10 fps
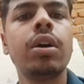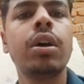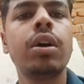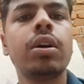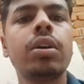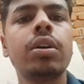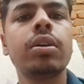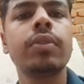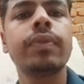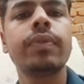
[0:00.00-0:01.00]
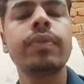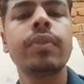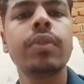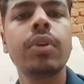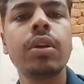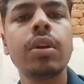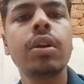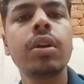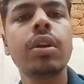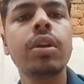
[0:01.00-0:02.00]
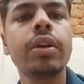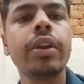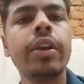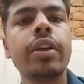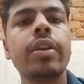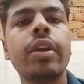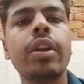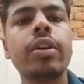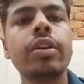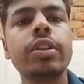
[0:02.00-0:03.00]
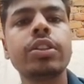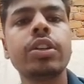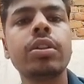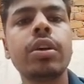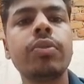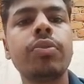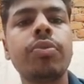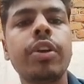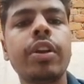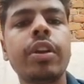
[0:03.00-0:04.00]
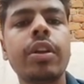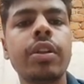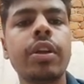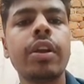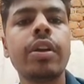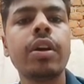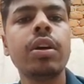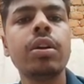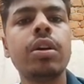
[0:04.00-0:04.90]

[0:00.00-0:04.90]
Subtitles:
uh, created linear regression, then we fitted the data,